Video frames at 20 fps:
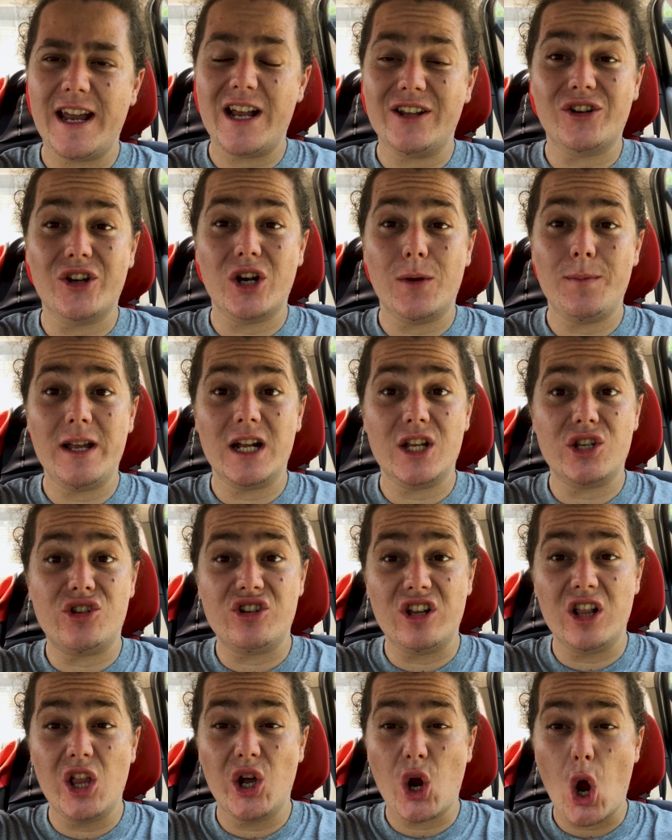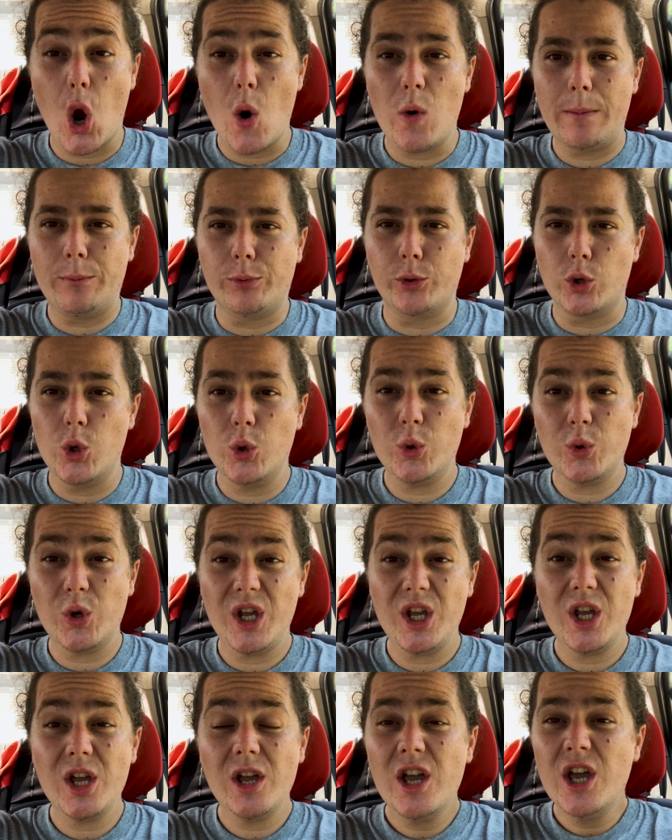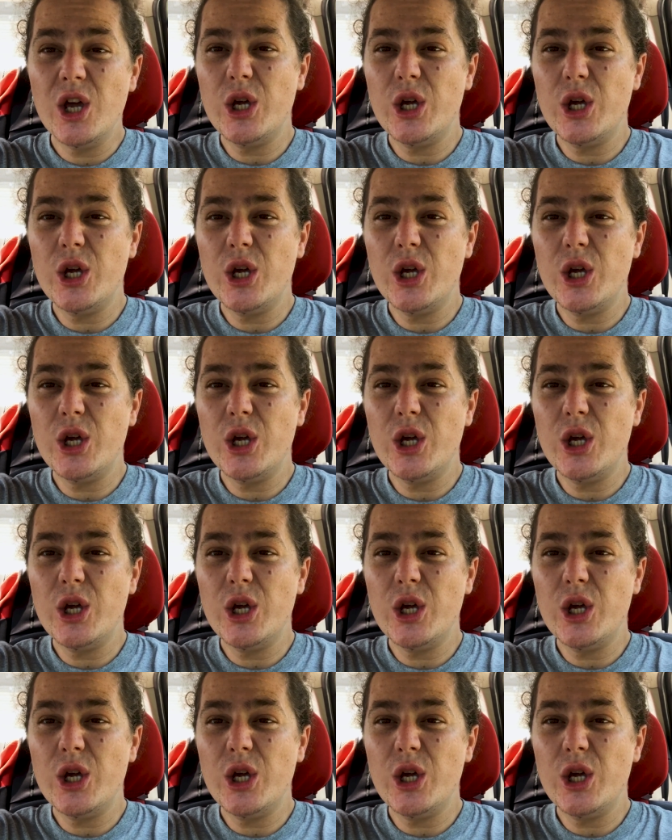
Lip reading: is gonna be at Zillikoa Brewery.